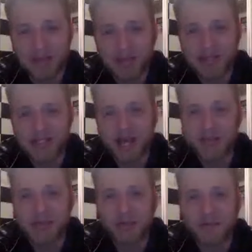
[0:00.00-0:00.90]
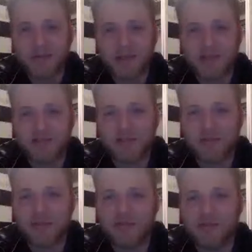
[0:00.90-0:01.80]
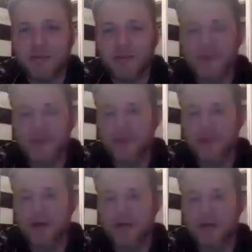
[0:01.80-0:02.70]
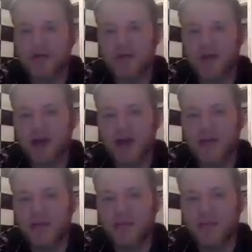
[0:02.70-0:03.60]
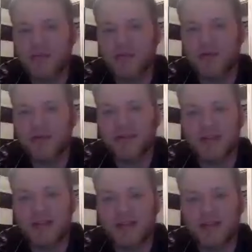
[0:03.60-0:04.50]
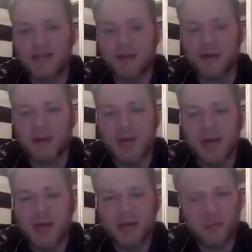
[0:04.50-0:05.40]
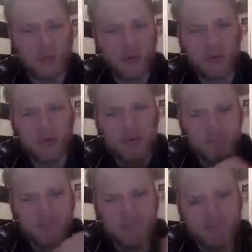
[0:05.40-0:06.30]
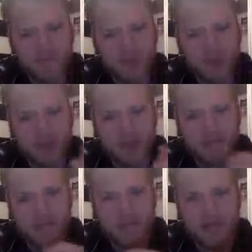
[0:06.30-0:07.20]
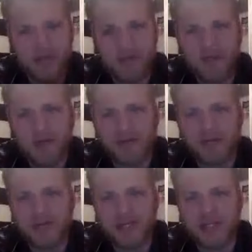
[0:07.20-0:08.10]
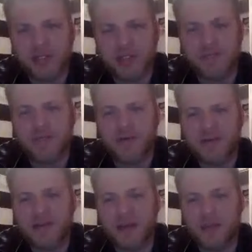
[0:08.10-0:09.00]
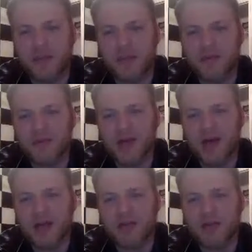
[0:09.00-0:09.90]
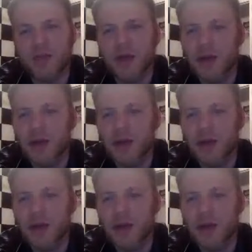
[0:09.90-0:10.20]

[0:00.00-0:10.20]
The time it took for each of Marie's romantic partners to die, however, was not set in stone. It was more fluid. Her first relationship, for example, was in high school.